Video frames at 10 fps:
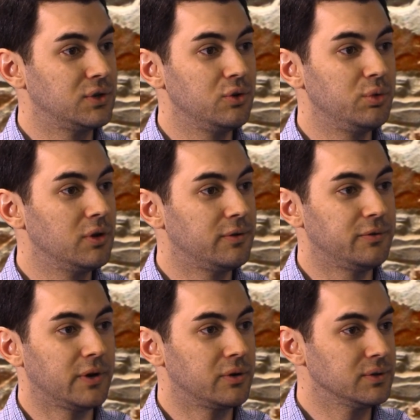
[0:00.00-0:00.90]
two beautiful
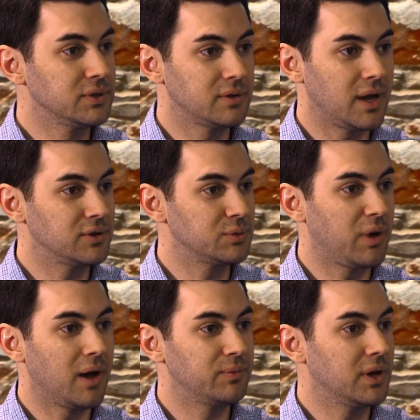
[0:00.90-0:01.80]
funnels that just
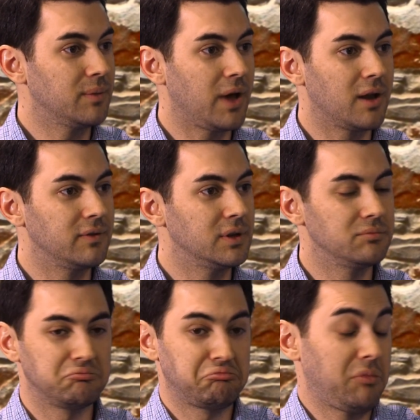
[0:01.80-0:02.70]
popped up out of it.
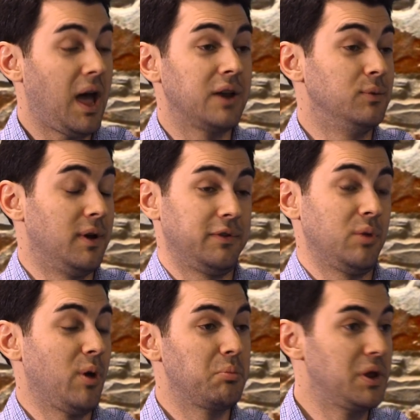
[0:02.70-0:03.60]
I knew nothing
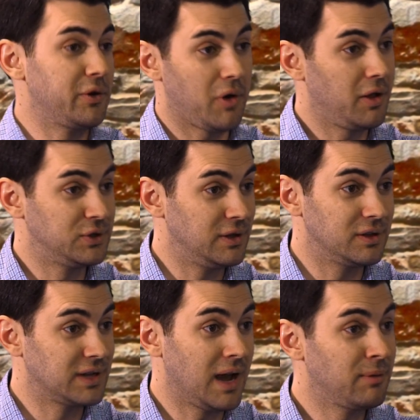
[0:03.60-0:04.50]
about meteorology at the
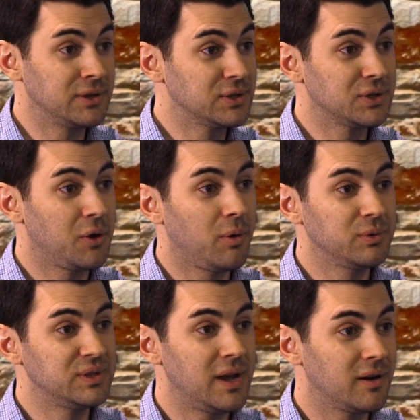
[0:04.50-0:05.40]
time. I just saw what
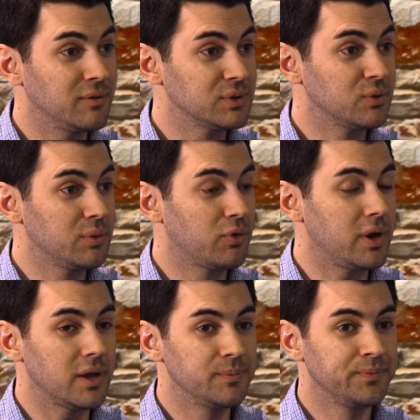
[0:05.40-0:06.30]
was there, and it was really
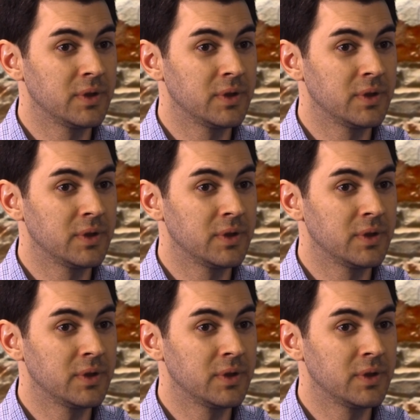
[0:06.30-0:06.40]
pretty.